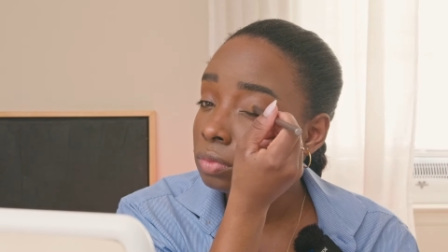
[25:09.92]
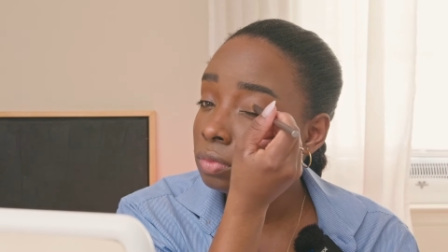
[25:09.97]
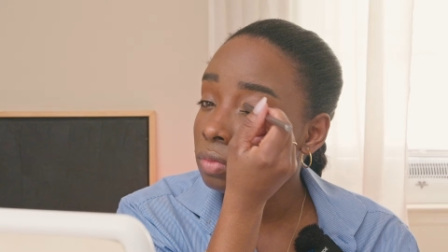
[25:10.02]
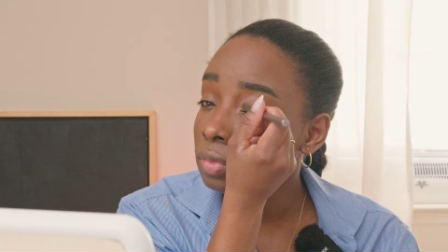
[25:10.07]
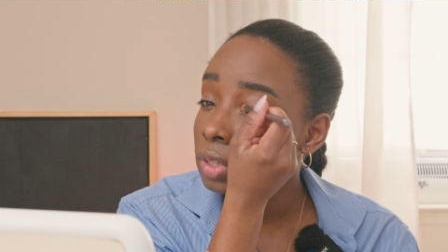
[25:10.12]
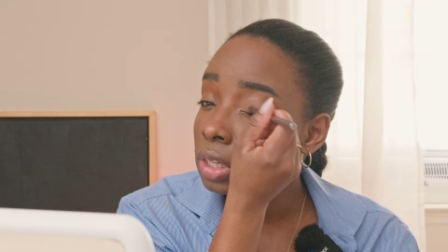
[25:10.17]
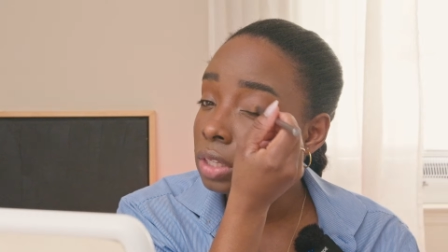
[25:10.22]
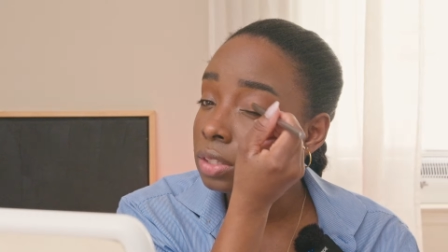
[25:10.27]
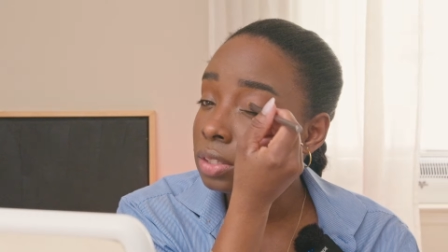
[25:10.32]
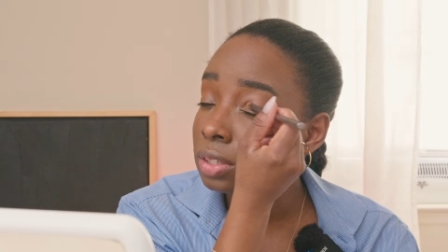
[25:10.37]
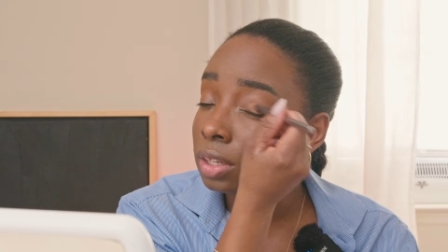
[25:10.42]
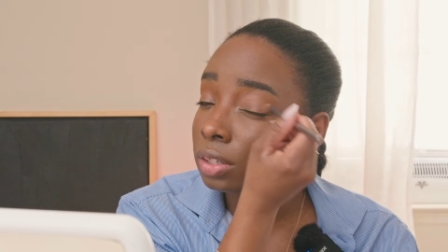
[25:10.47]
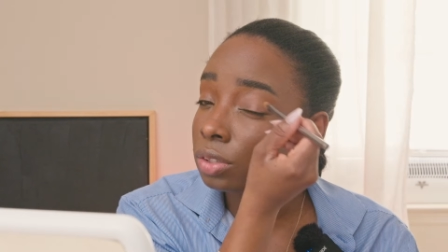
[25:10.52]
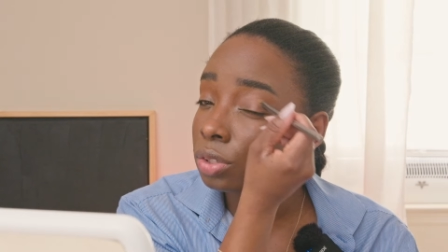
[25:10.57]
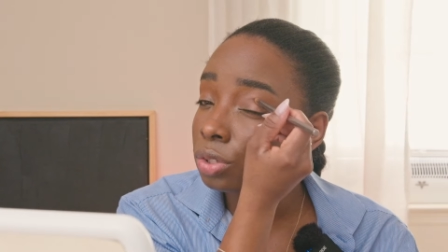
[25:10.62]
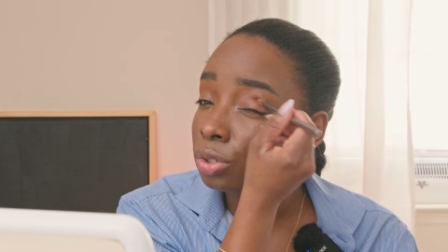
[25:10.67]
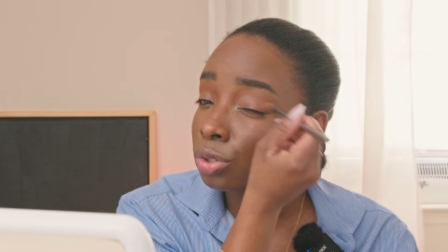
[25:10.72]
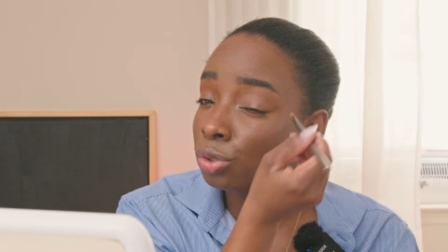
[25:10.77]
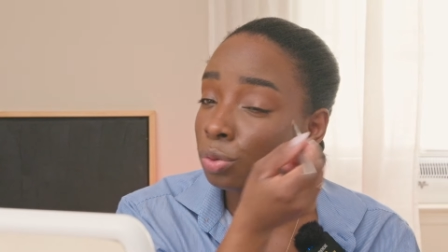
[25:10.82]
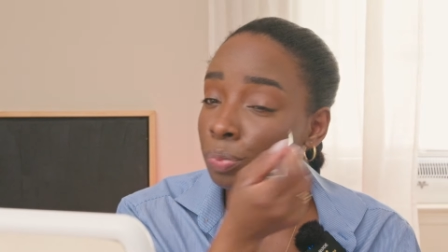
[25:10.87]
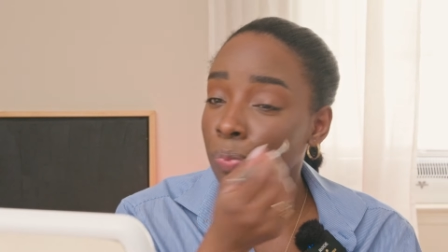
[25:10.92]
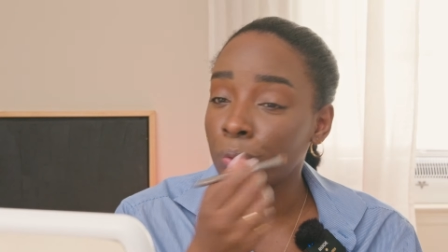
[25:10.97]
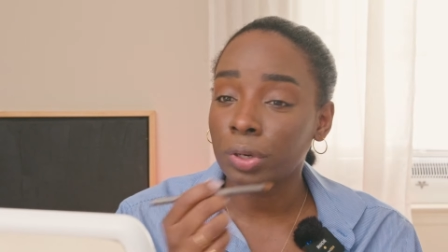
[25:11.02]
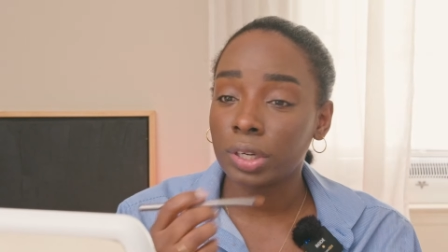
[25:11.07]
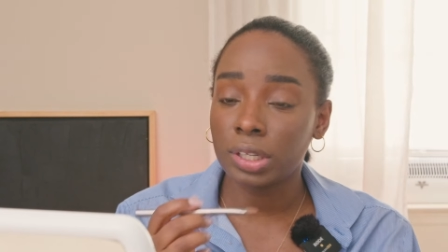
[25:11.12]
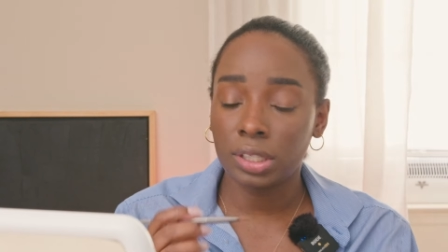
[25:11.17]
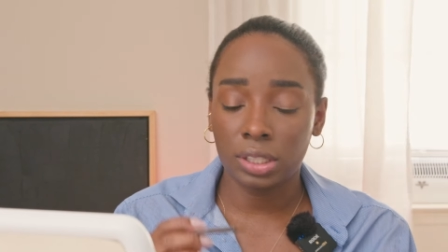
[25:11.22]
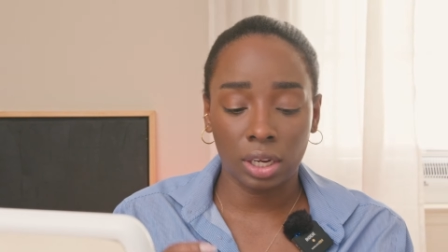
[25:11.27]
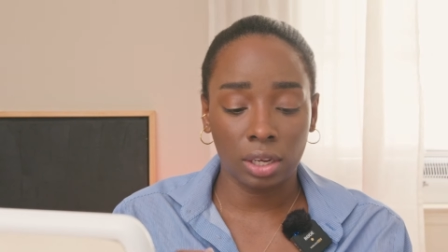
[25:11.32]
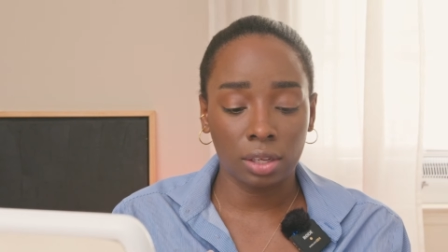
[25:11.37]
It's not super
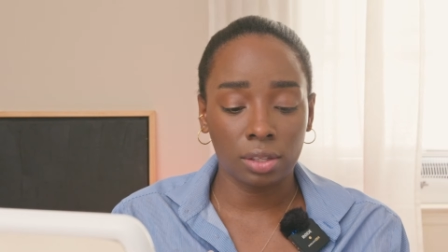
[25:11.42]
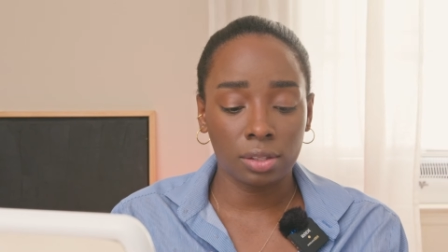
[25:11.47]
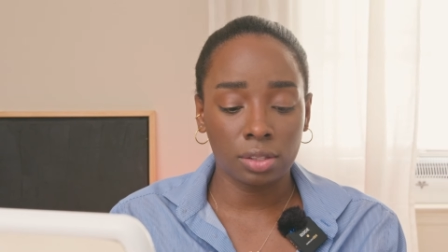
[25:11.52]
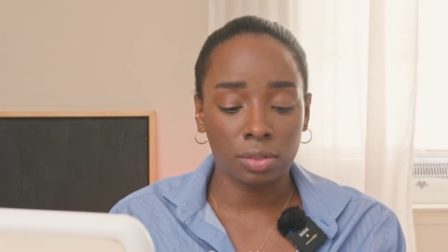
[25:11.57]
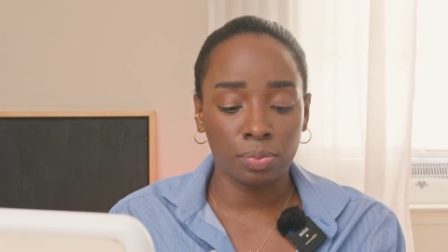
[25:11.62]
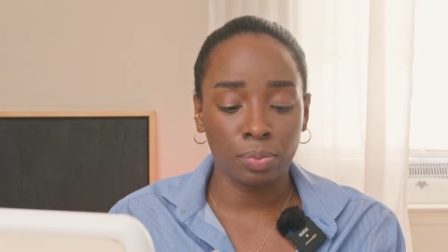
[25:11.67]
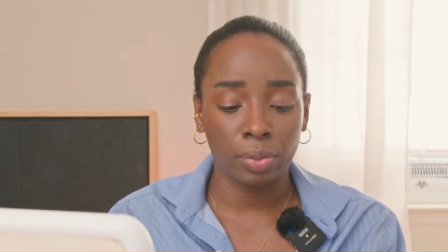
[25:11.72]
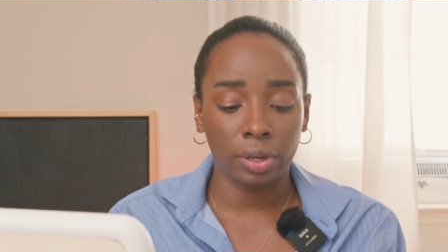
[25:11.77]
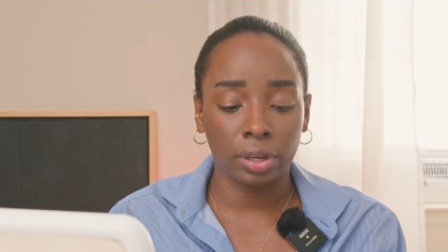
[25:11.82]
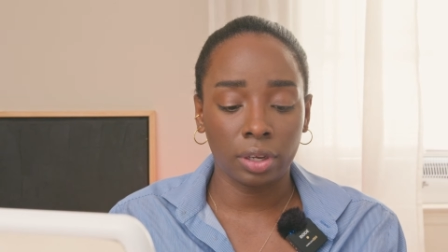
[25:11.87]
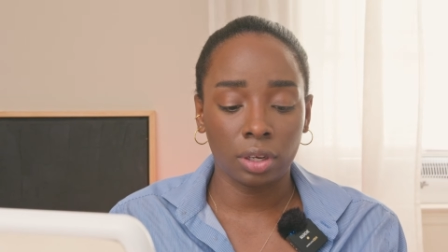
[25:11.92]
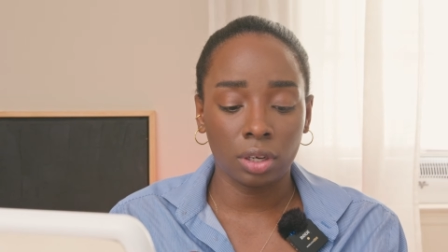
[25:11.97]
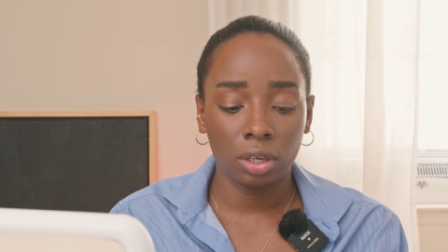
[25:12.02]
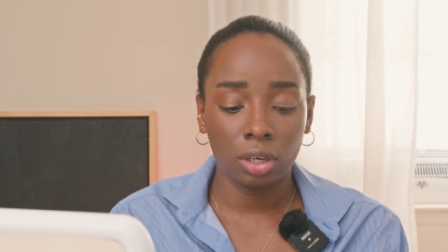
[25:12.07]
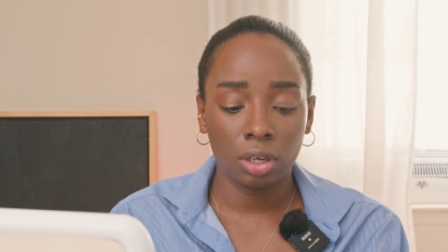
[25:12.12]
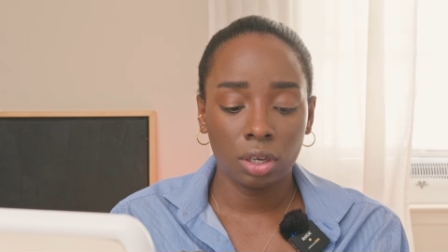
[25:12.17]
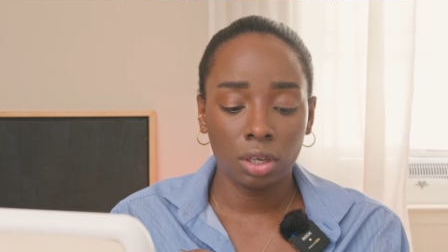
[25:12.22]
intense, but